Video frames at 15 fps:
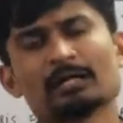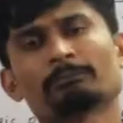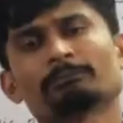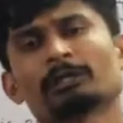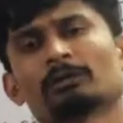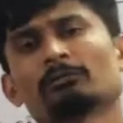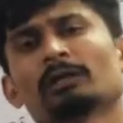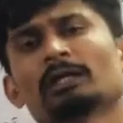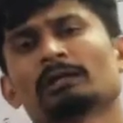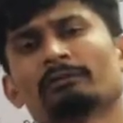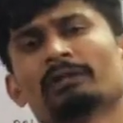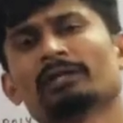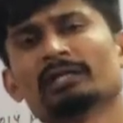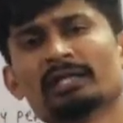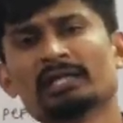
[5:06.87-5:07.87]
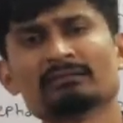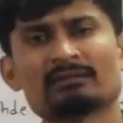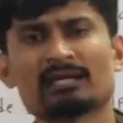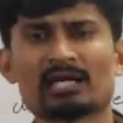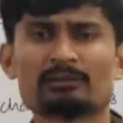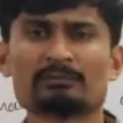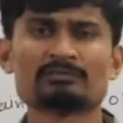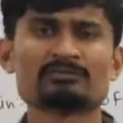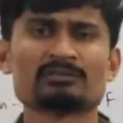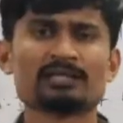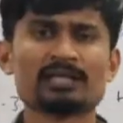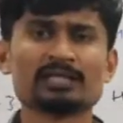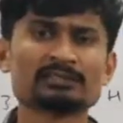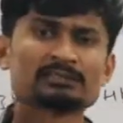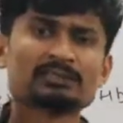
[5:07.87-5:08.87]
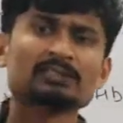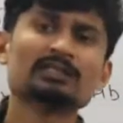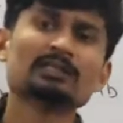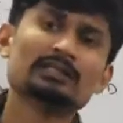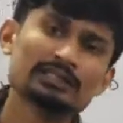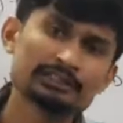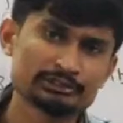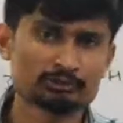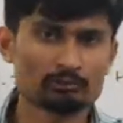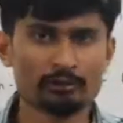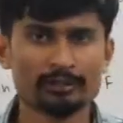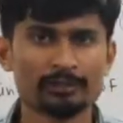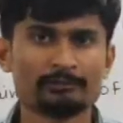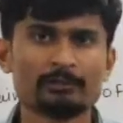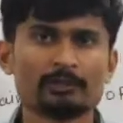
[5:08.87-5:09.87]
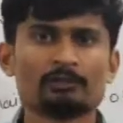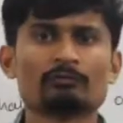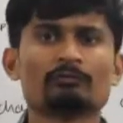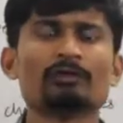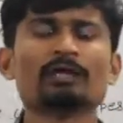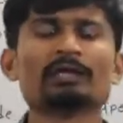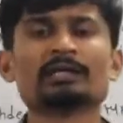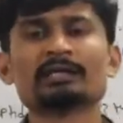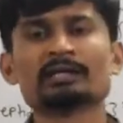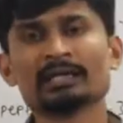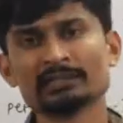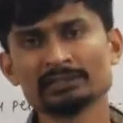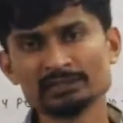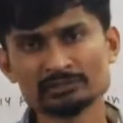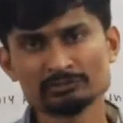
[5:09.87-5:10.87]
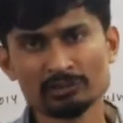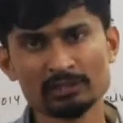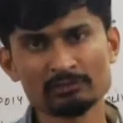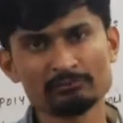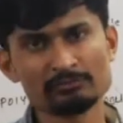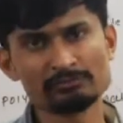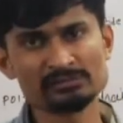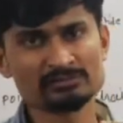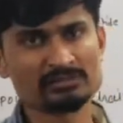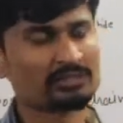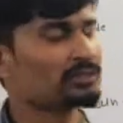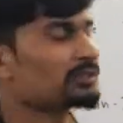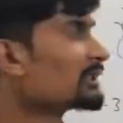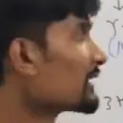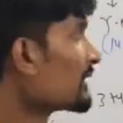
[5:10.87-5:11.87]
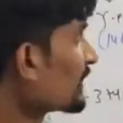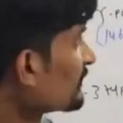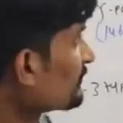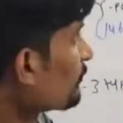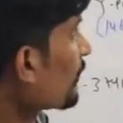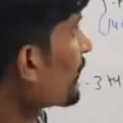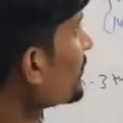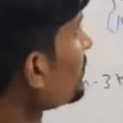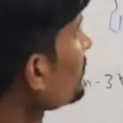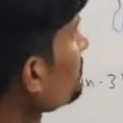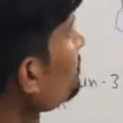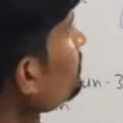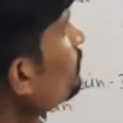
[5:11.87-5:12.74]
After 120 days, RBC gets destroyed. Where it gets destroyed, we will see in the next point.